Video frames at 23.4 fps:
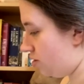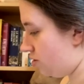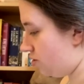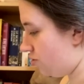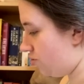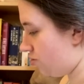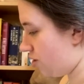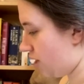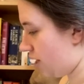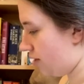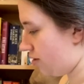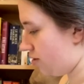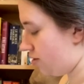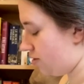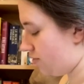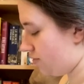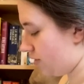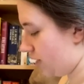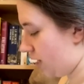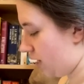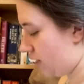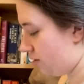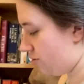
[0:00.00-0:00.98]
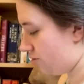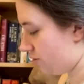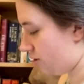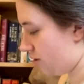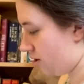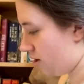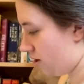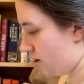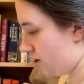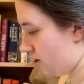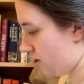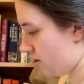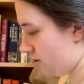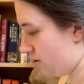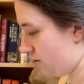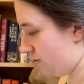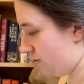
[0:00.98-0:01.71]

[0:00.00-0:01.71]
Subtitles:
Trials of Kendra Carr.